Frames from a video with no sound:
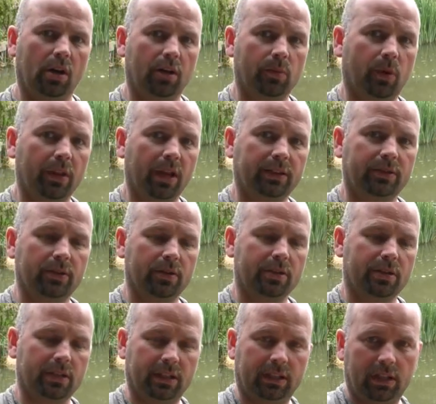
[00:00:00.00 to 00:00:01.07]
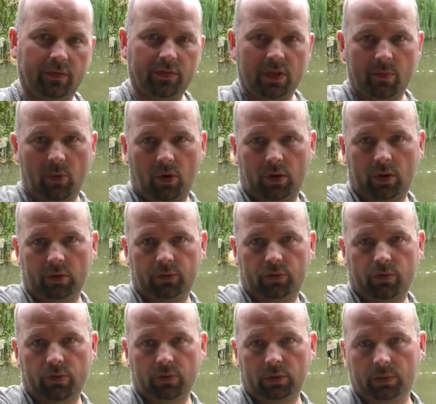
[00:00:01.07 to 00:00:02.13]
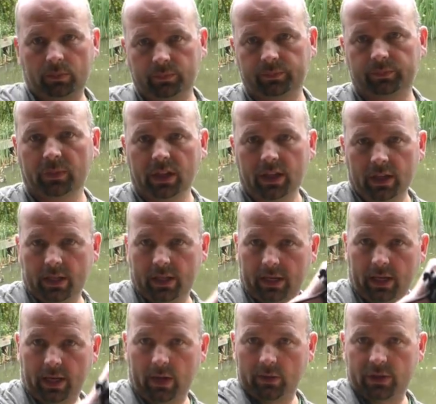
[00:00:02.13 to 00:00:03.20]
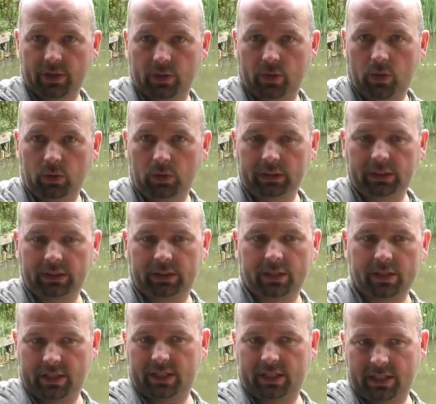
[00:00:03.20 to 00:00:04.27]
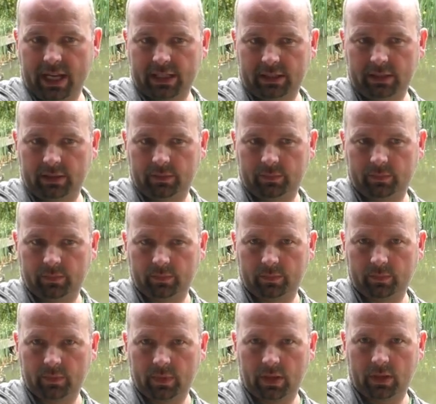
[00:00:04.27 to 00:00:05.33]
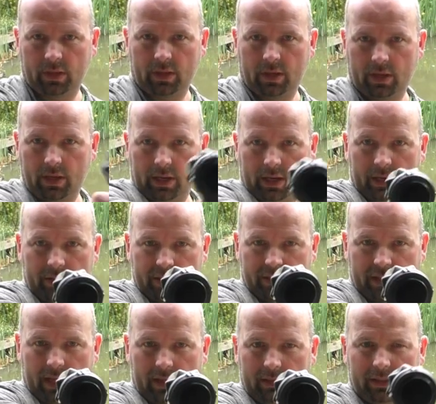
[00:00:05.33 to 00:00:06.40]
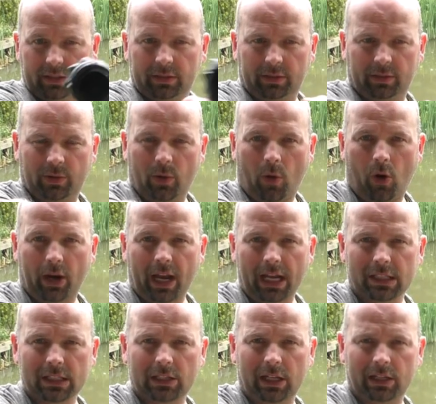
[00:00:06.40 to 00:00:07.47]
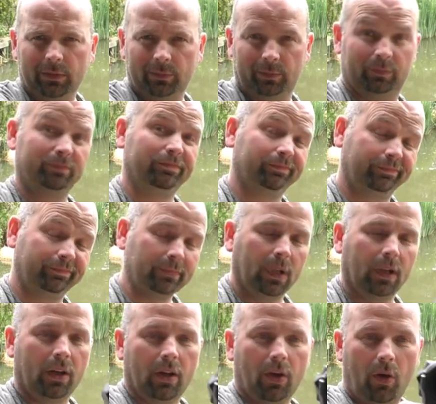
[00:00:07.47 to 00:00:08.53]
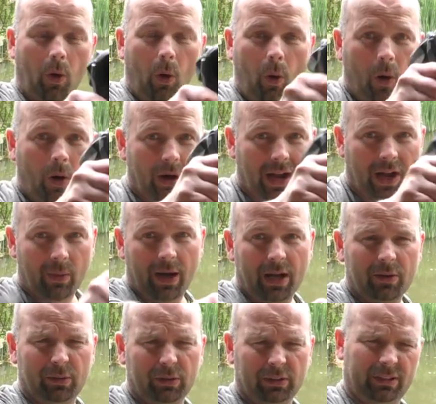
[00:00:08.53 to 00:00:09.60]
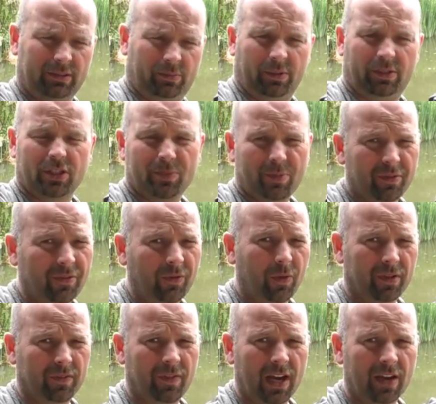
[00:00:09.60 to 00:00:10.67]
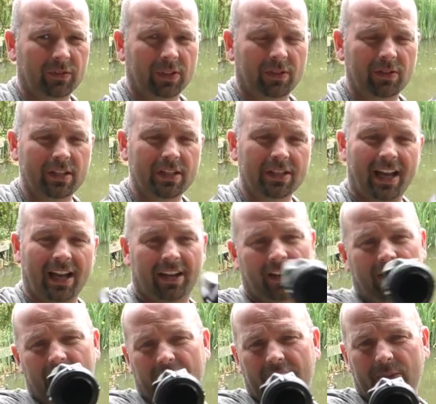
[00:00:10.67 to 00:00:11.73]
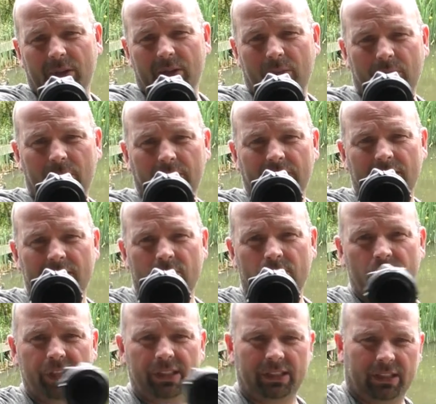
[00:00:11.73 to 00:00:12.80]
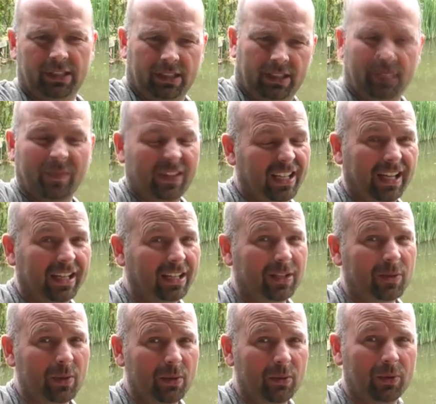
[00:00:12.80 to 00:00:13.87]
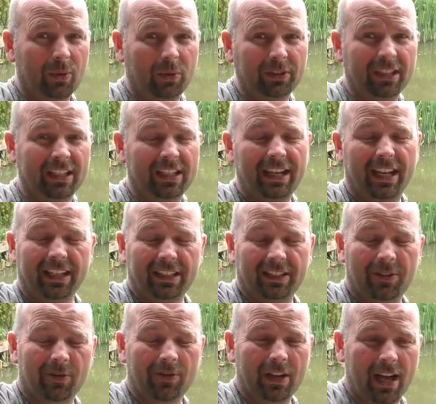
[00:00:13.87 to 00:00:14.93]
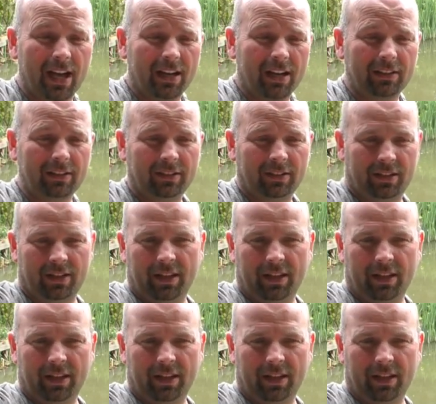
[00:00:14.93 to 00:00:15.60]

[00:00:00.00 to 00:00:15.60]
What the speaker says: And what that does, it gives you more control. It allows you to hold it steady, either standard or gangster, or how I hold it, which is about 45 degrees. I can't get away with holding it straight. Can't get away with holding it at a 90 degree angle.